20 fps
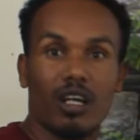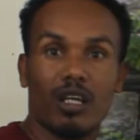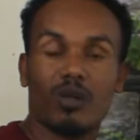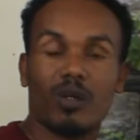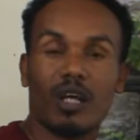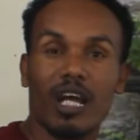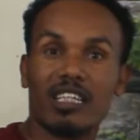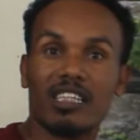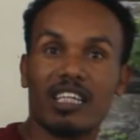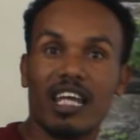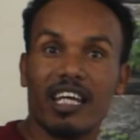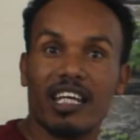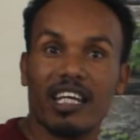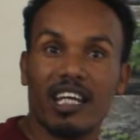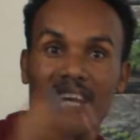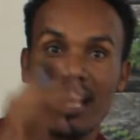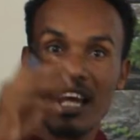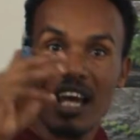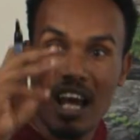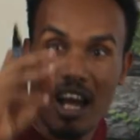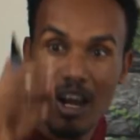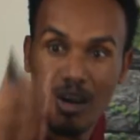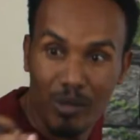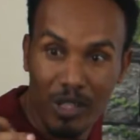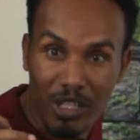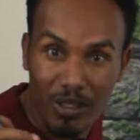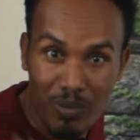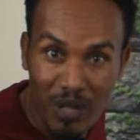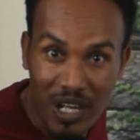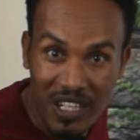you guys like how
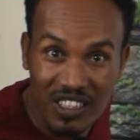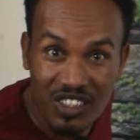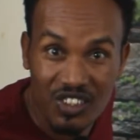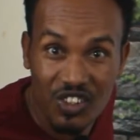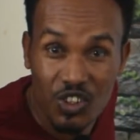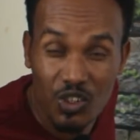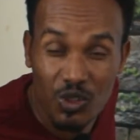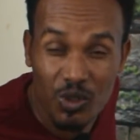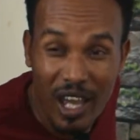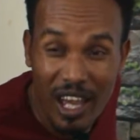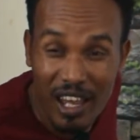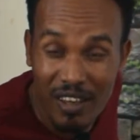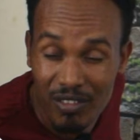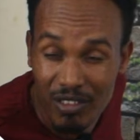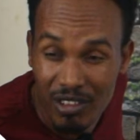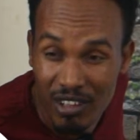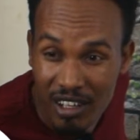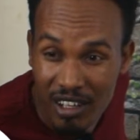many brothers do you have